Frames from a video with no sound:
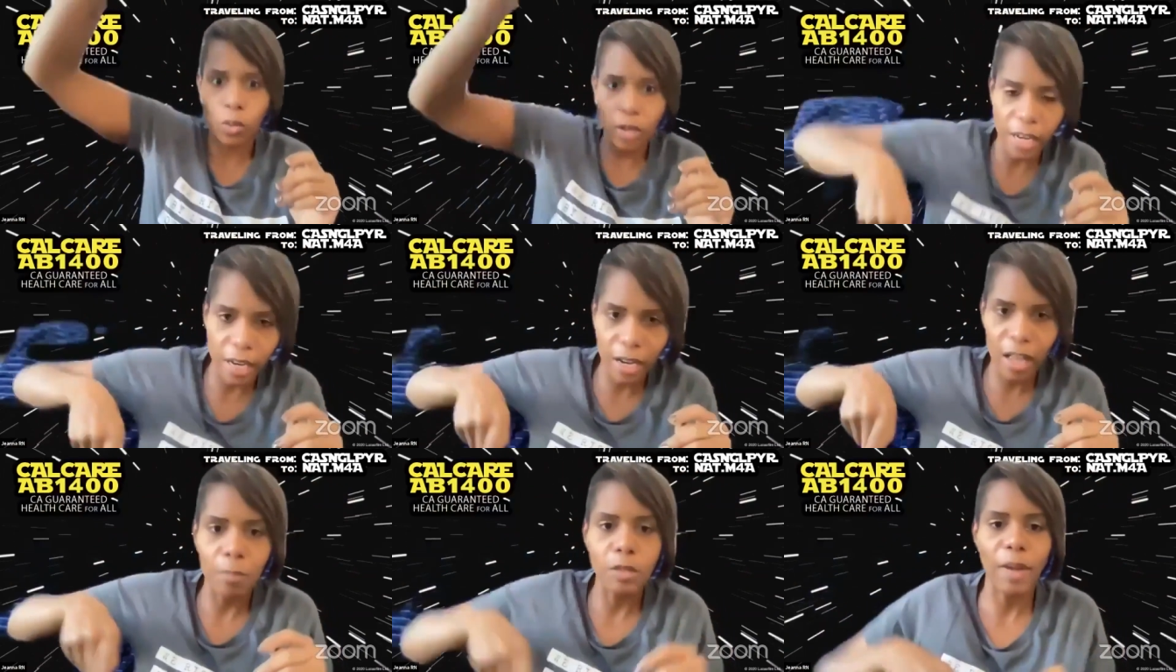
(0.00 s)
and then
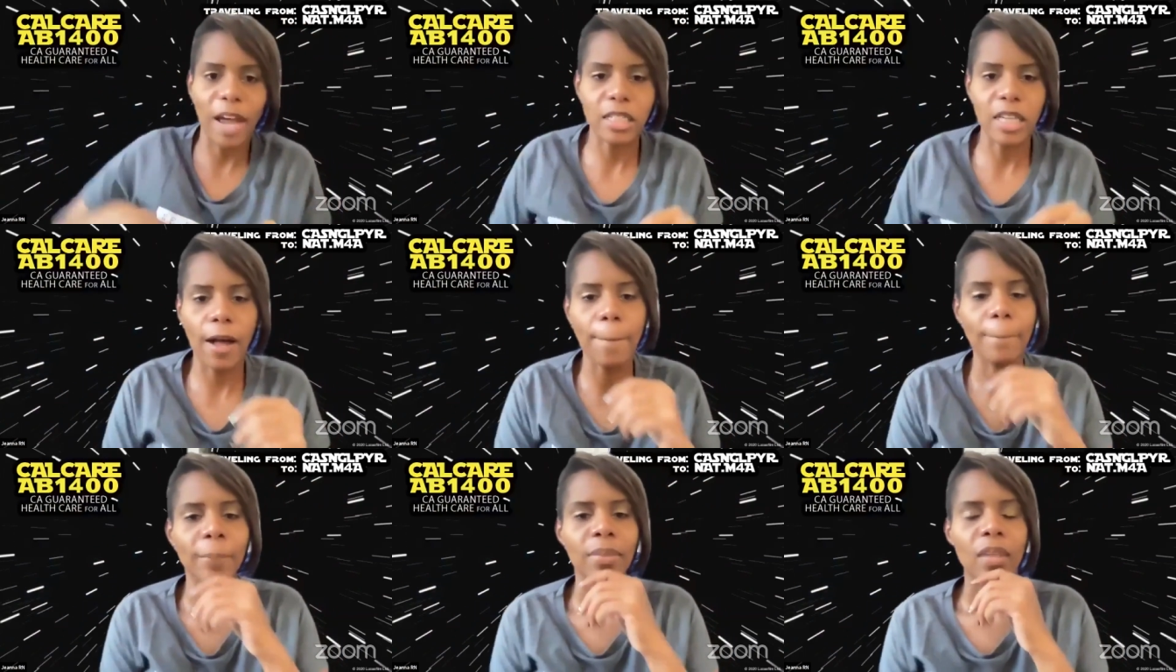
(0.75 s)
comes back
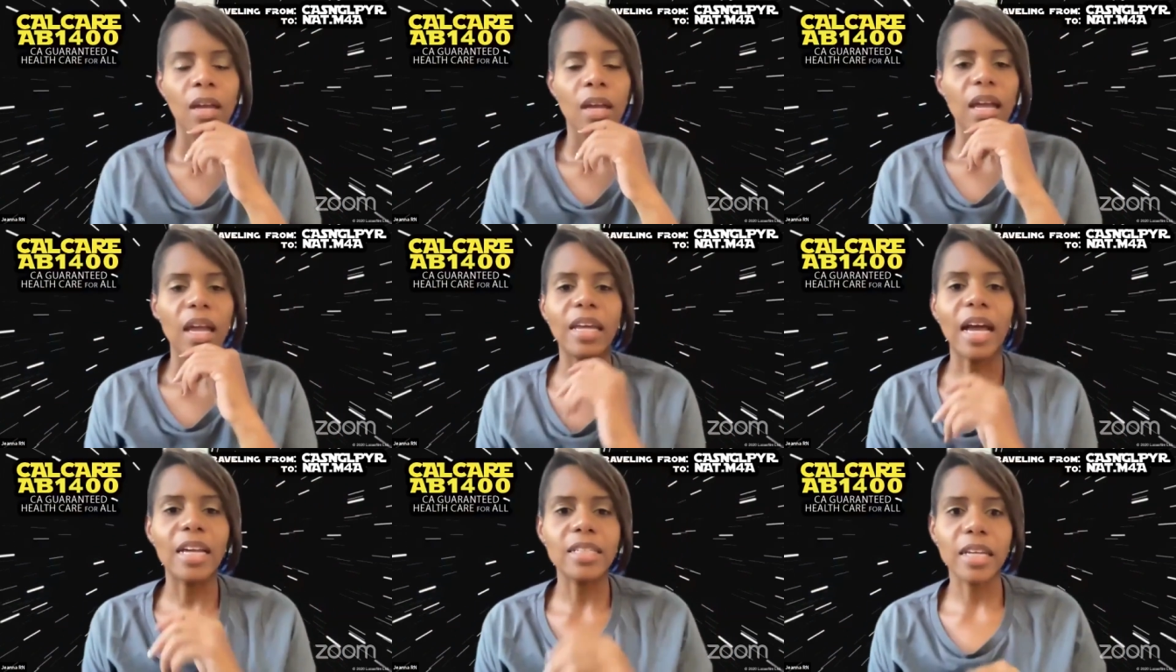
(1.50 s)
down.
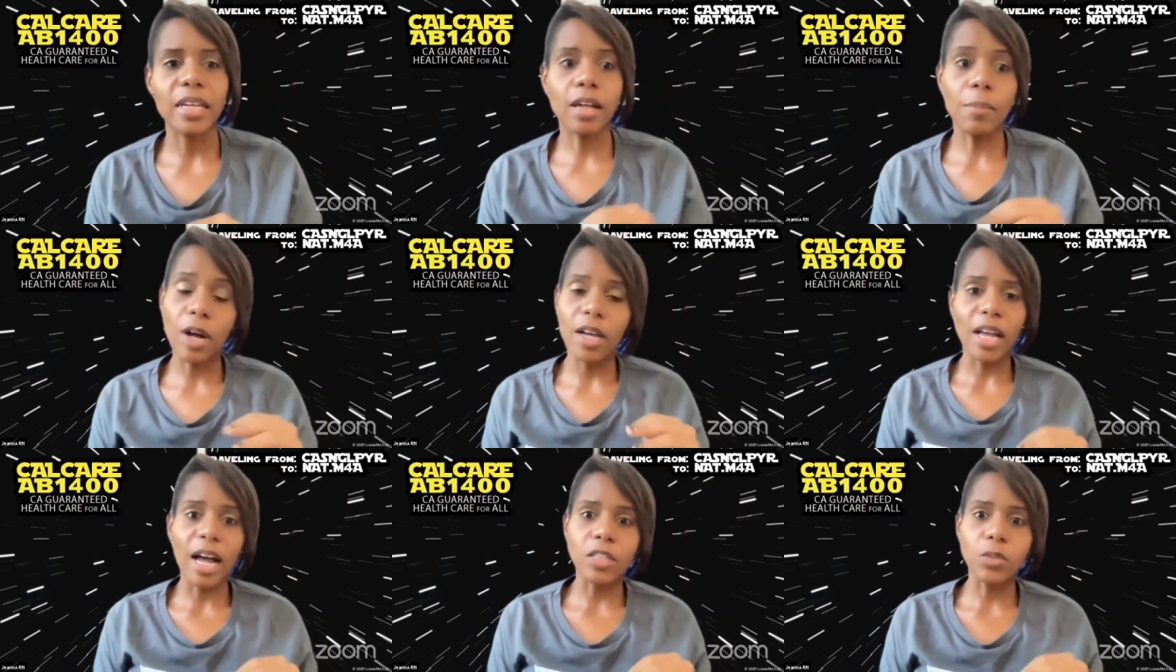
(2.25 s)
And I said, come
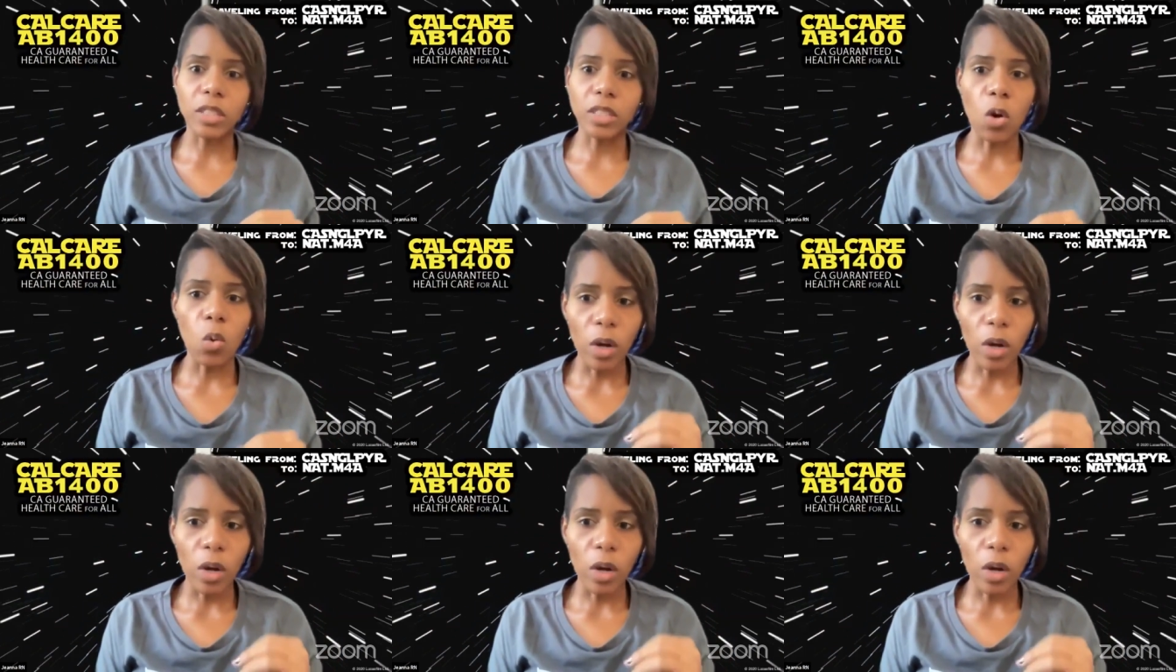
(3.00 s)
on, guys, we don't